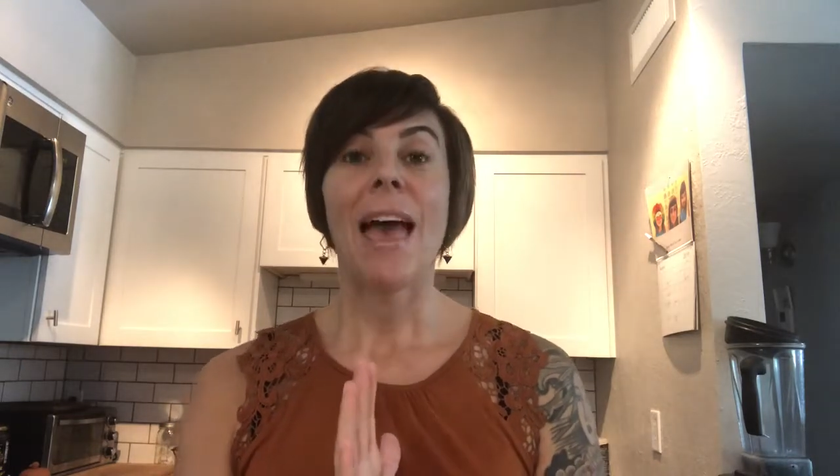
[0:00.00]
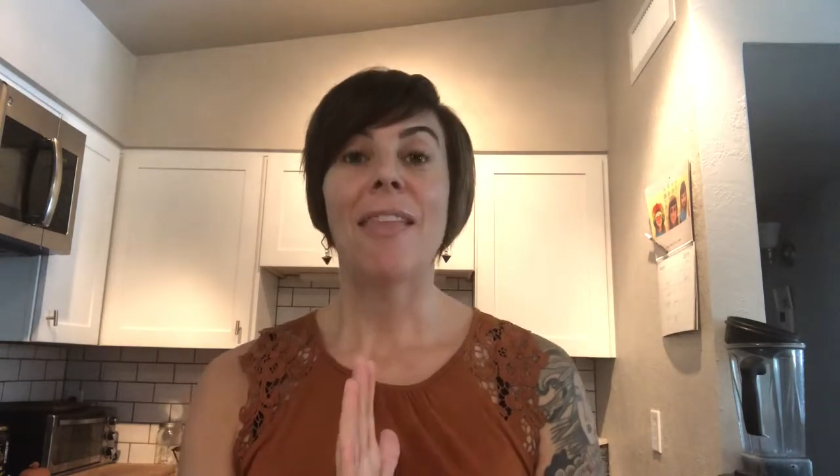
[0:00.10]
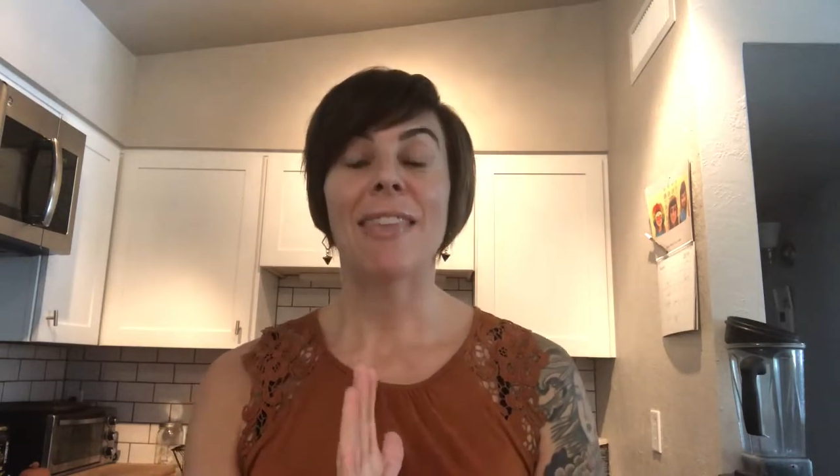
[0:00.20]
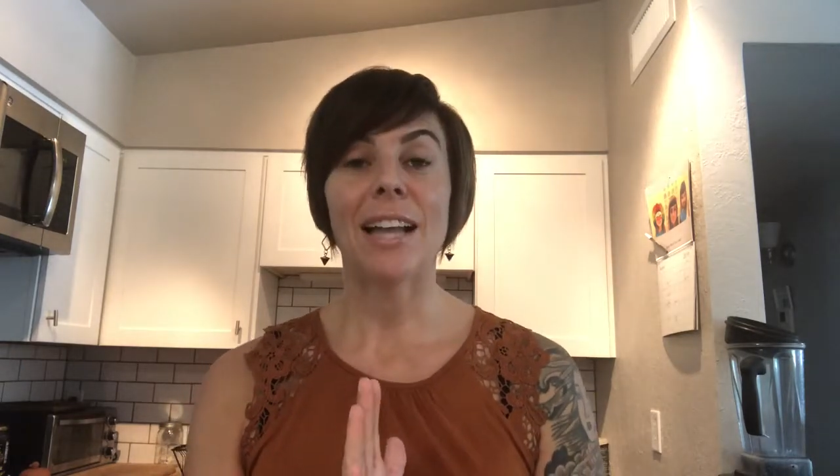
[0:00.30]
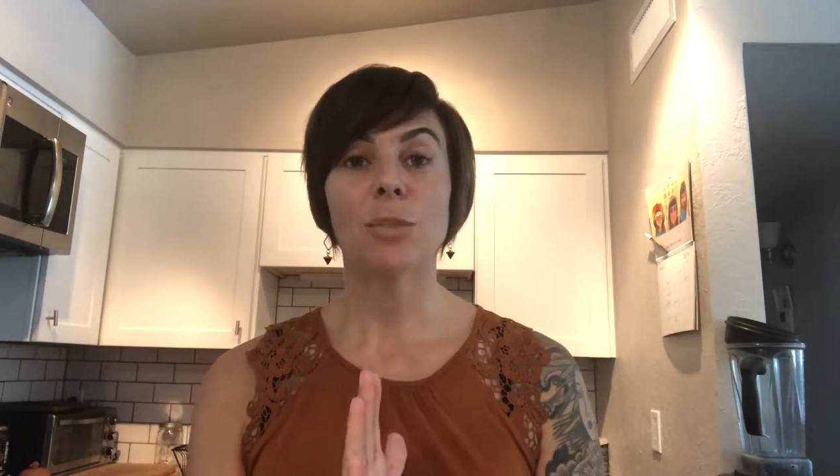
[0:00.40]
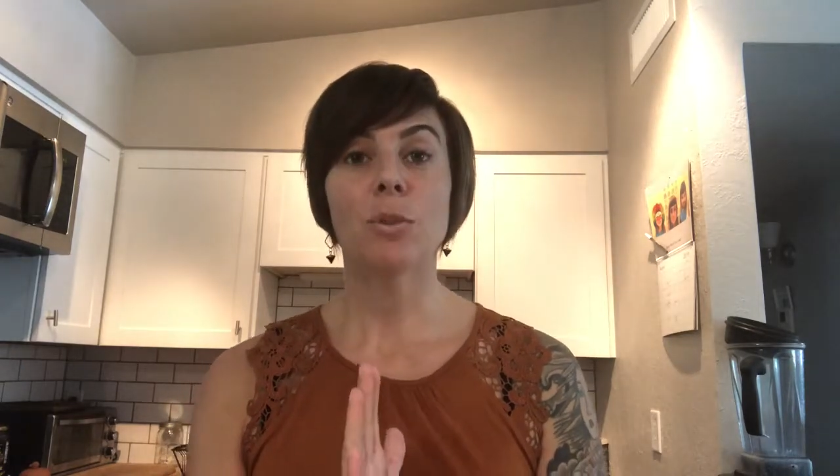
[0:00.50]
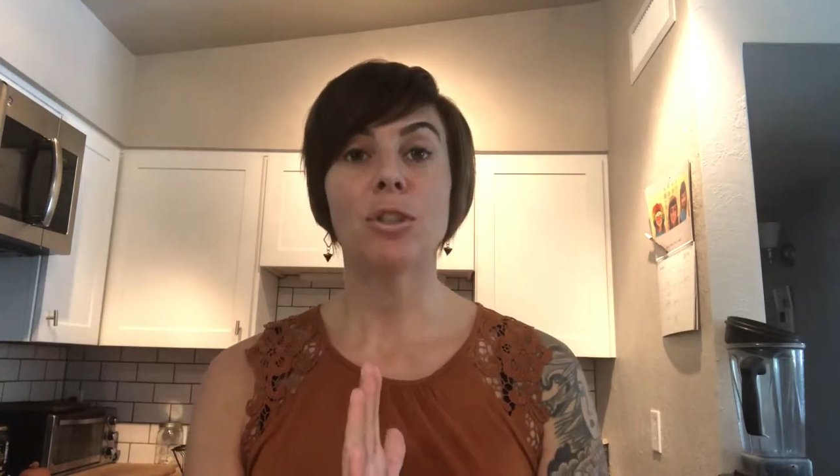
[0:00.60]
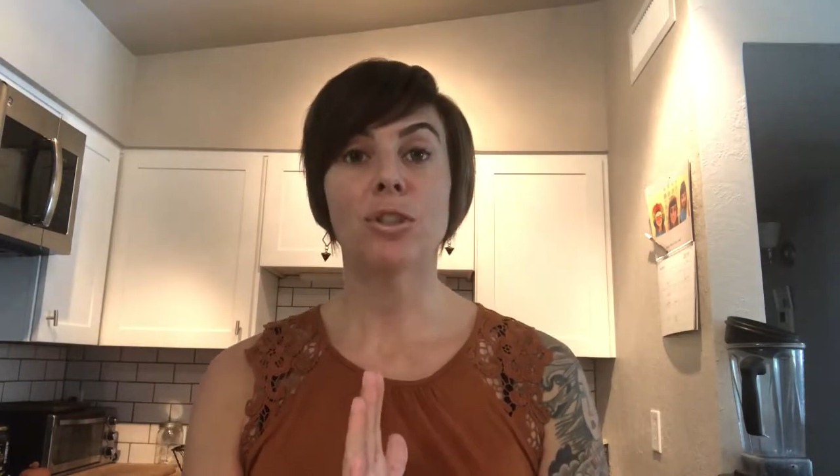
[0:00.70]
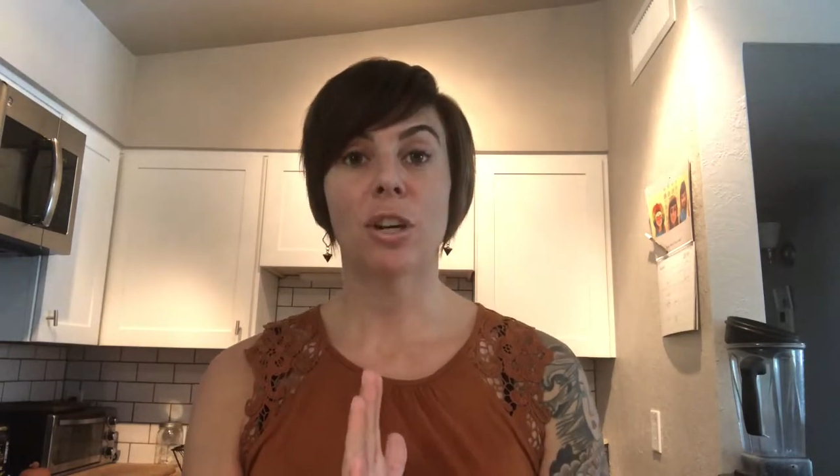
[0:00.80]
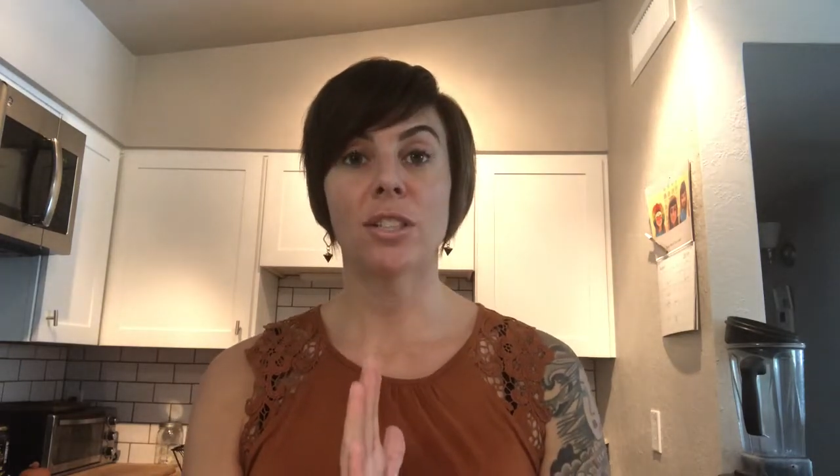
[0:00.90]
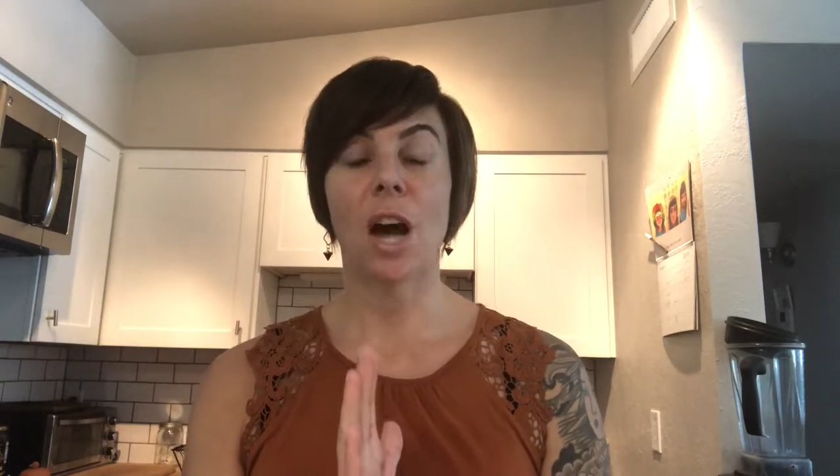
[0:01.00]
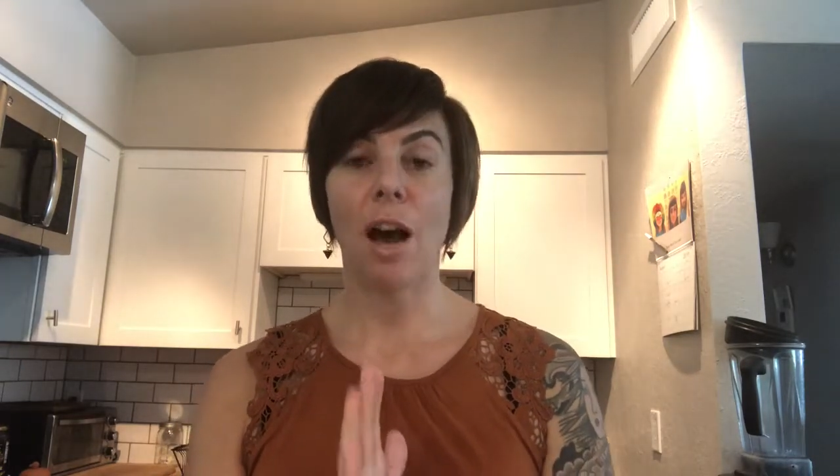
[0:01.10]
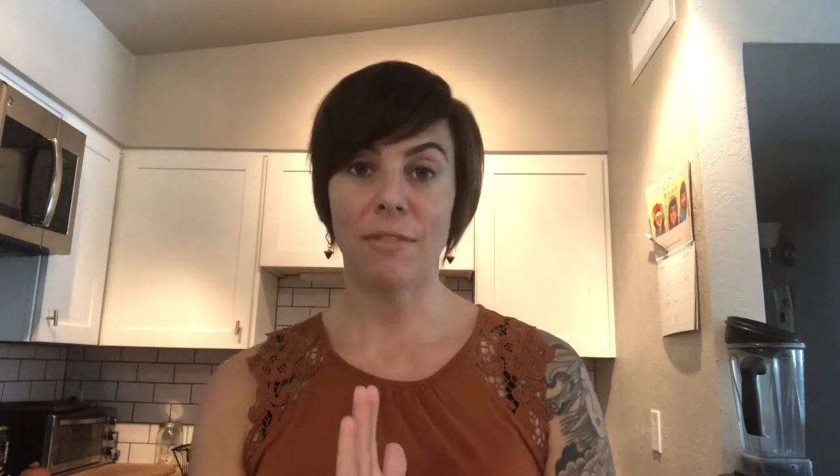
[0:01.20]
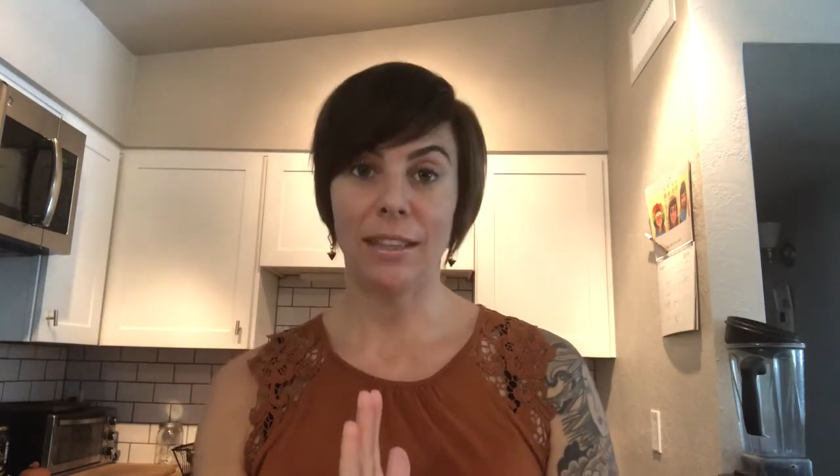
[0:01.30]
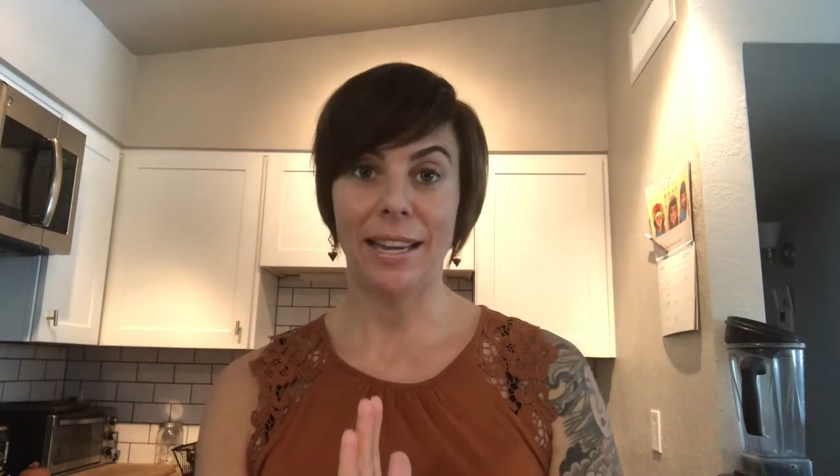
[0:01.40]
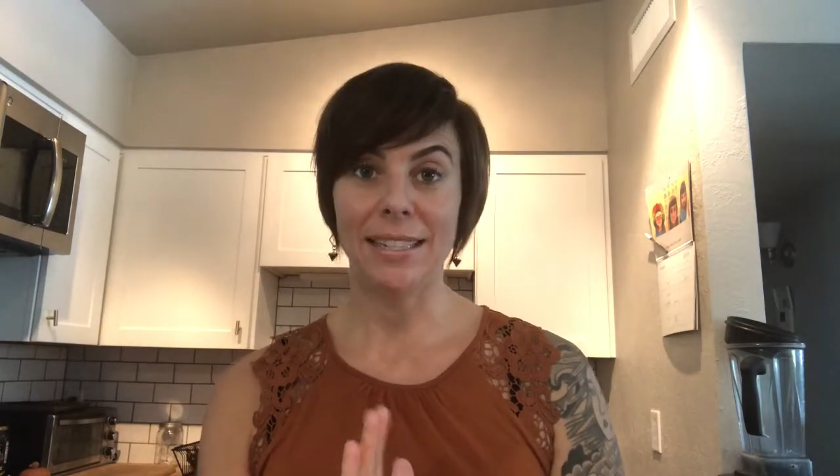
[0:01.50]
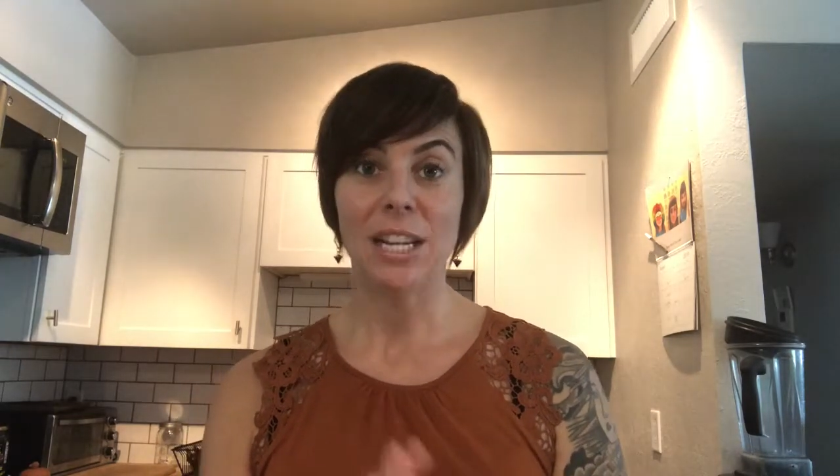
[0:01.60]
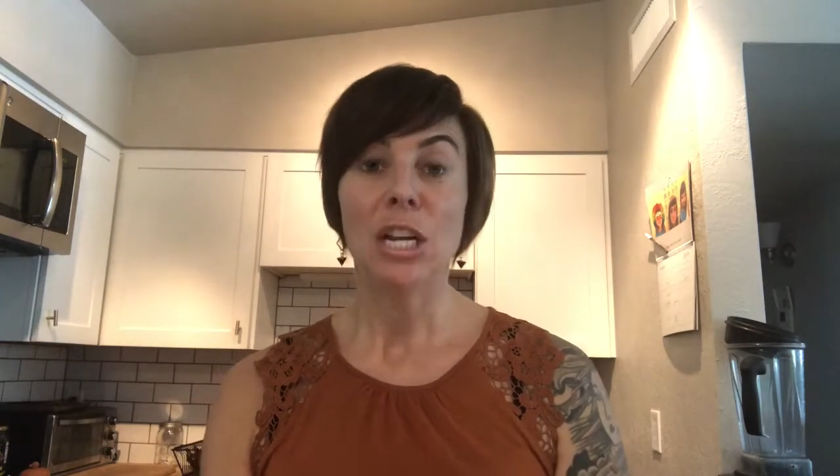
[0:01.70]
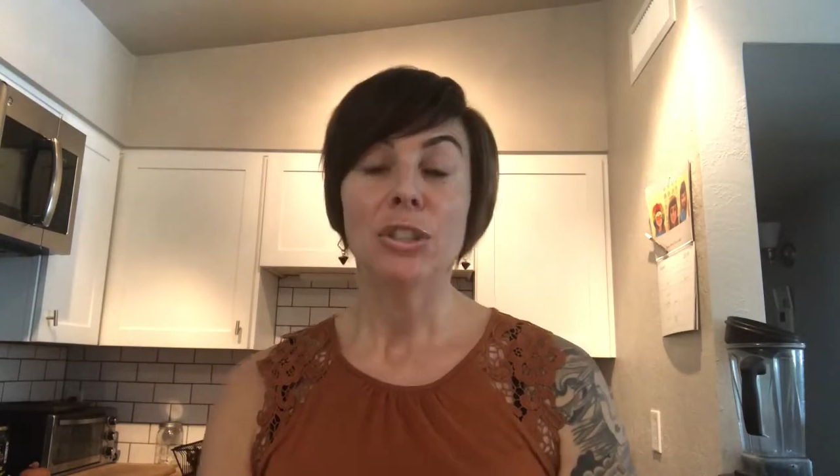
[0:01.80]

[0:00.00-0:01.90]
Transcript: And that's when you start to ovulate.